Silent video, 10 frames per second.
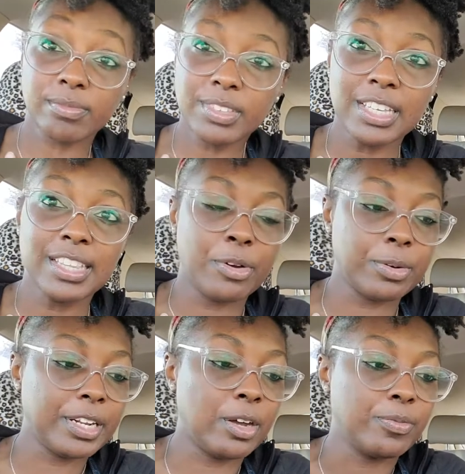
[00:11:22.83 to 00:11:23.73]
And that would have
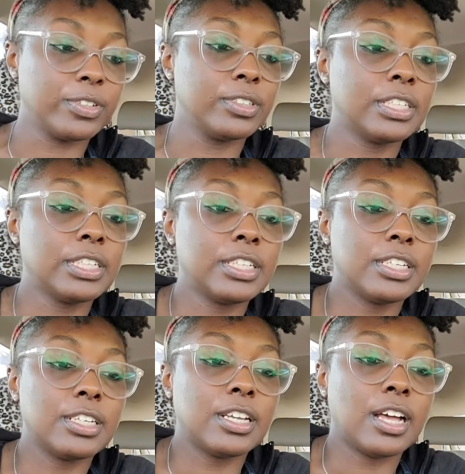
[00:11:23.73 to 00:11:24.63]
been helpful.
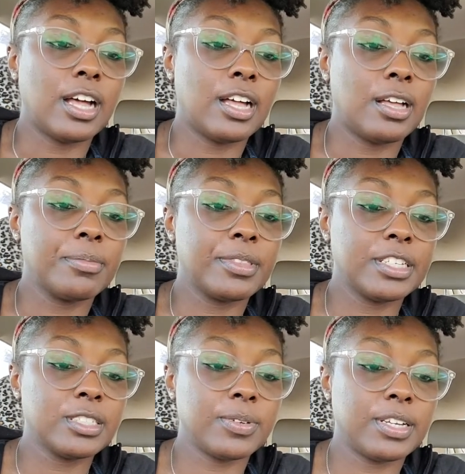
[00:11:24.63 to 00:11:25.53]
Um,
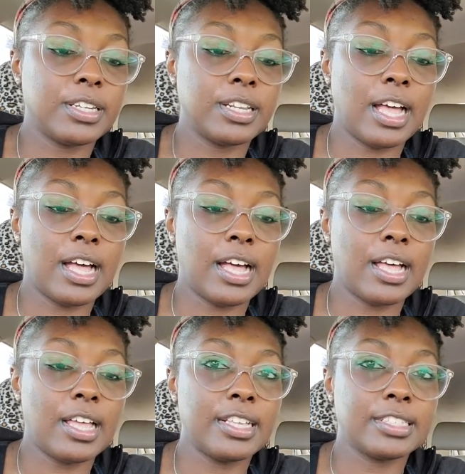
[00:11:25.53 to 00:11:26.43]
this one
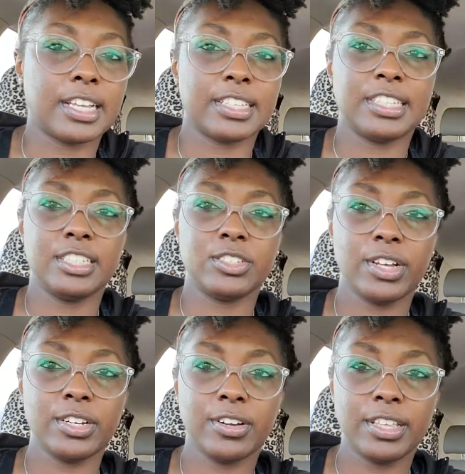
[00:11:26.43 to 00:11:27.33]
is like a tea
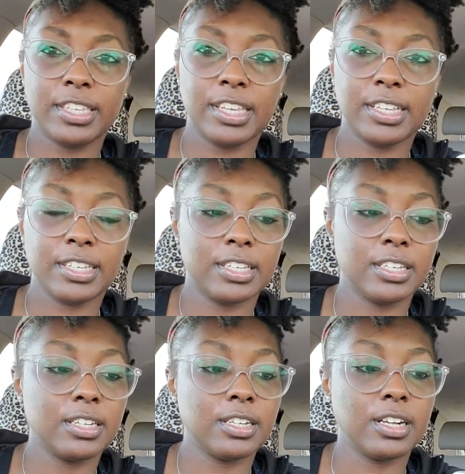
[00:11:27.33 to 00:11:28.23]
strainer, I think.
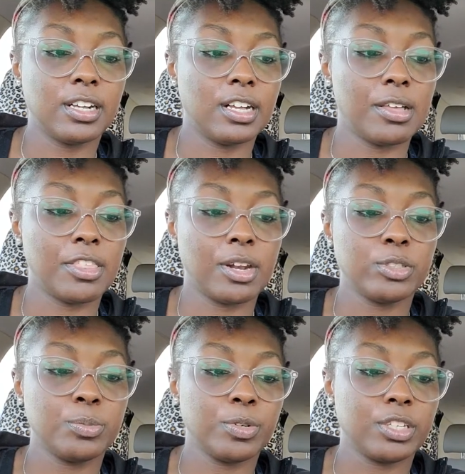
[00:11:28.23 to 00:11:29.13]
Uh, I thought it
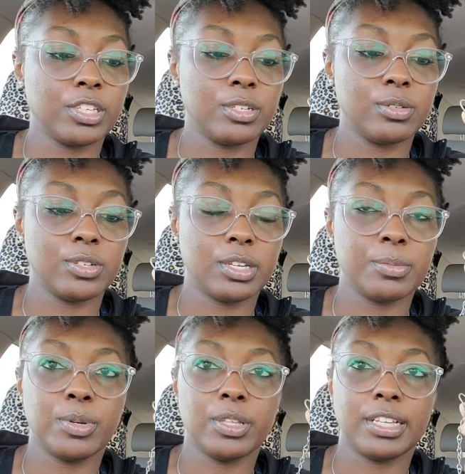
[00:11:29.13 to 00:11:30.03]
was super cute. You
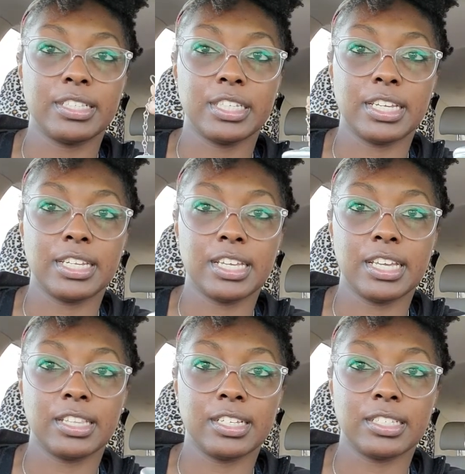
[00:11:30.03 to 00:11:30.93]
can put like tea in it
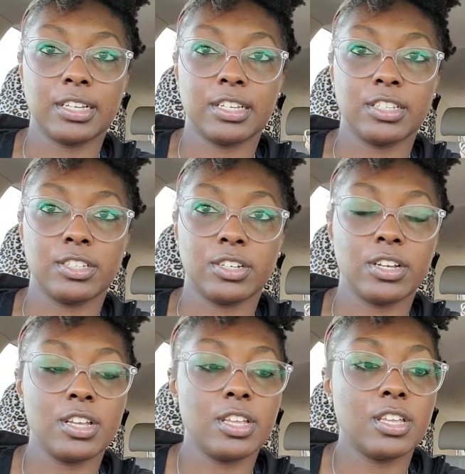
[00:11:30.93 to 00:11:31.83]
and like dunk it in your
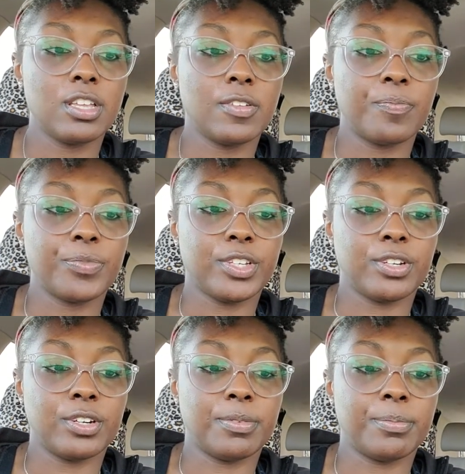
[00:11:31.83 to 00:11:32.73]

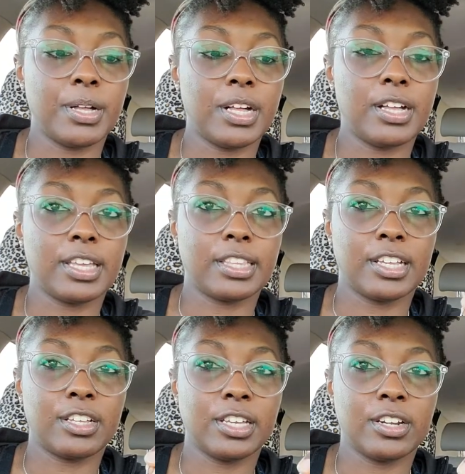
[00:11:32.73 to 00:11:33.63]
your mug and like
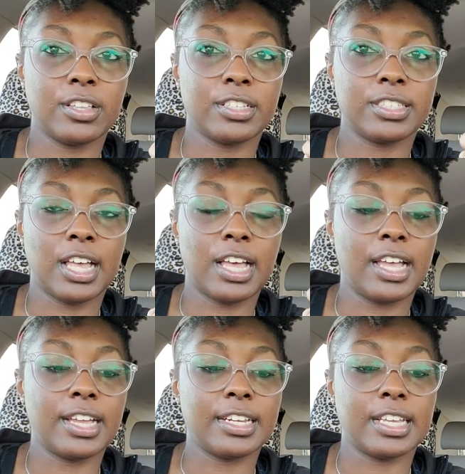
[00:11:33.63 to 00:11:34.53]
hook it on the
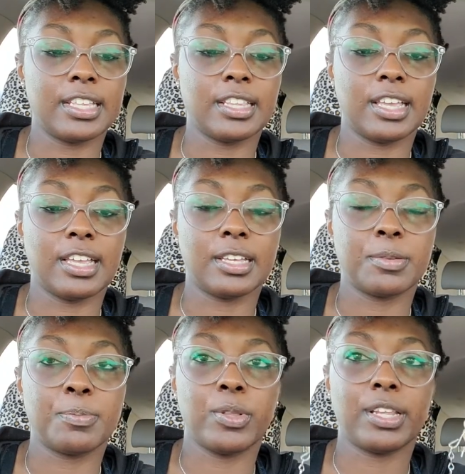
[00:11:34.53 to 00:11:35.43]
side and like
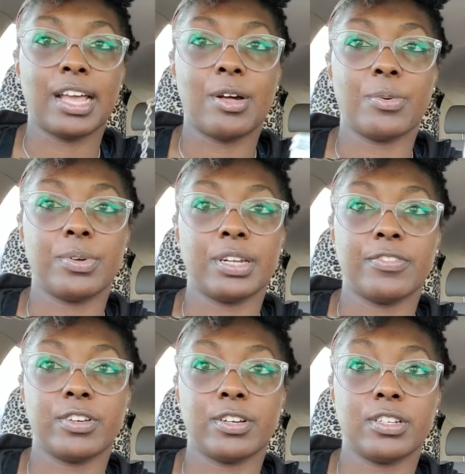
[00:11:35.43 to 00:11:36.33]
pull it out
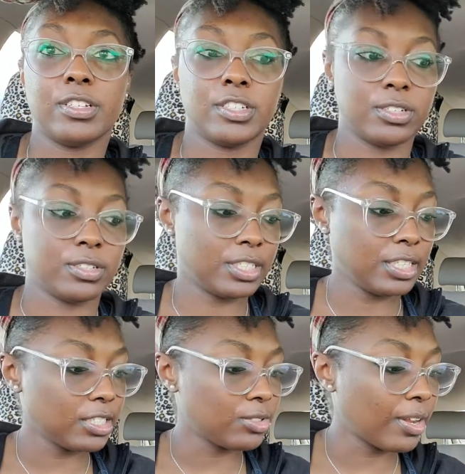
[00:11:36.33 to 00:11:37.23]
whenever your
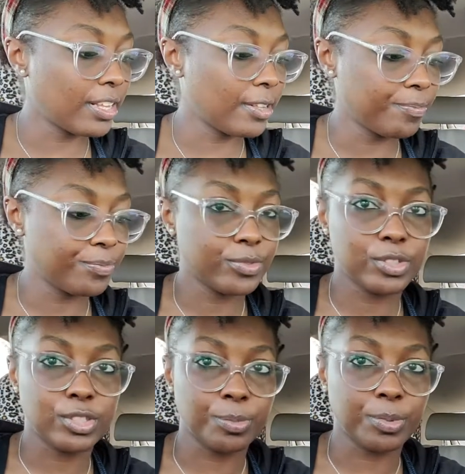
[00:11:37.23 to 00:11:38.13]
tea is ready.
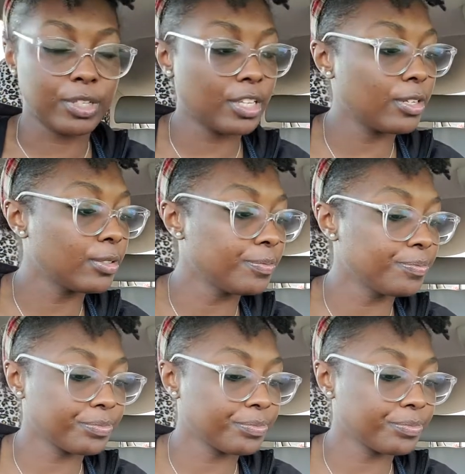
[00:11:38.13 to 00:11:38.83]
Super cute.